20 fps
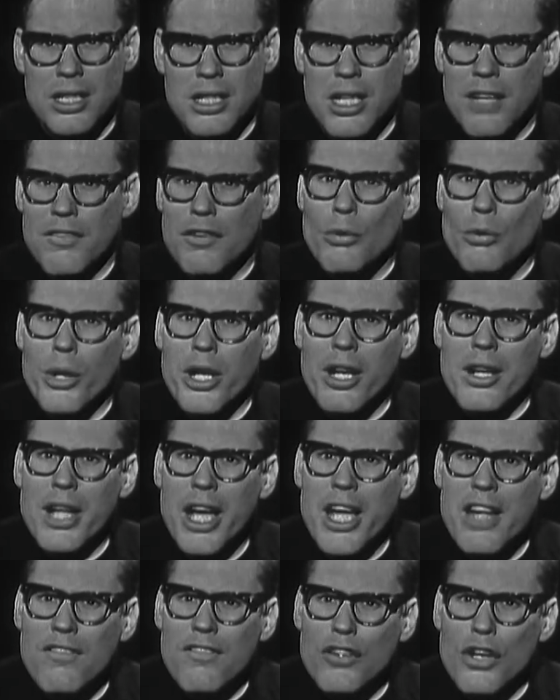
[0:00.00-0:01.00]
if you want a
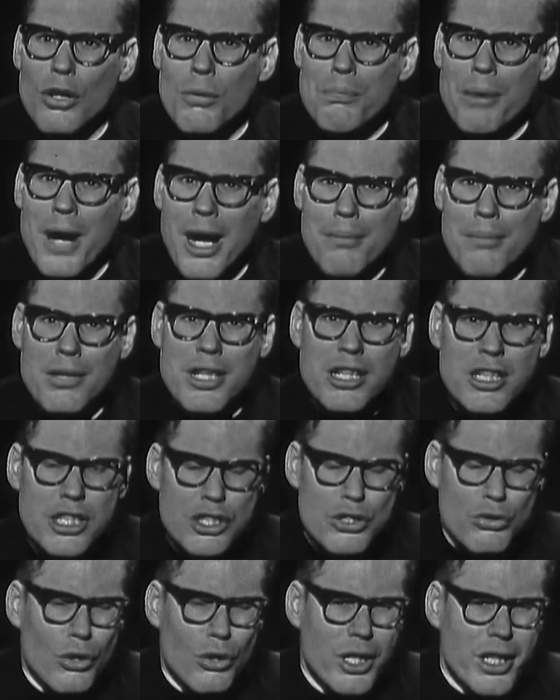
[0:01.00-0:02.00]
life no bomb can
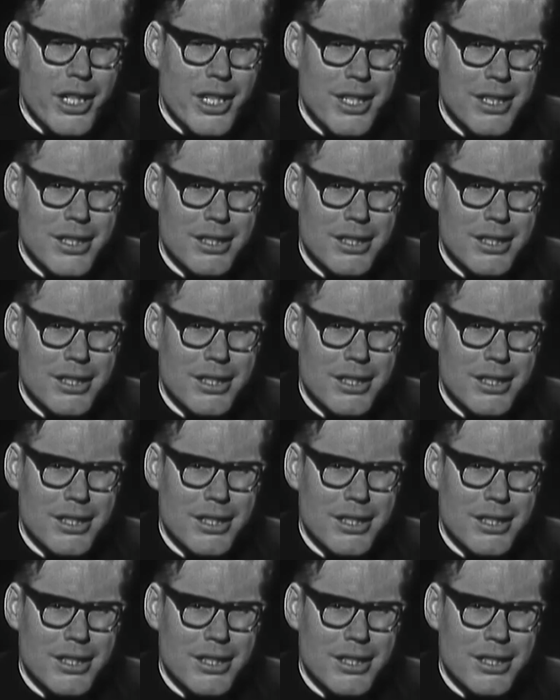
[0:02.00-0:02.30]
destroy,